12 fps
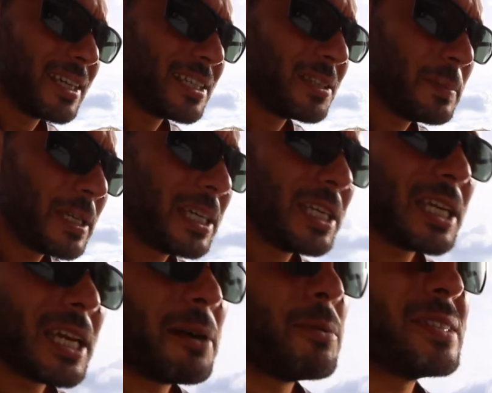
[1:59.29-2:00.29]
At the
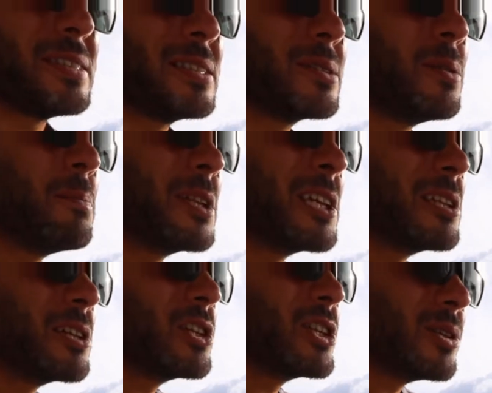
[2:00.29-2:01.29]
beginning I wasn't
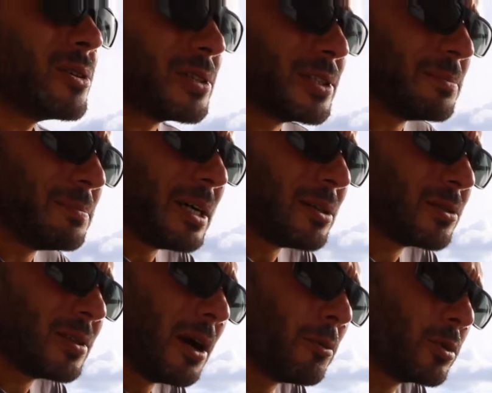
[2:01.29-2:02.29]
completely sure about
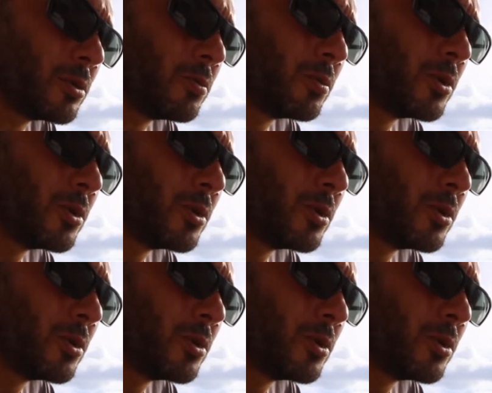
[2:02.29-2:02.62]
how it would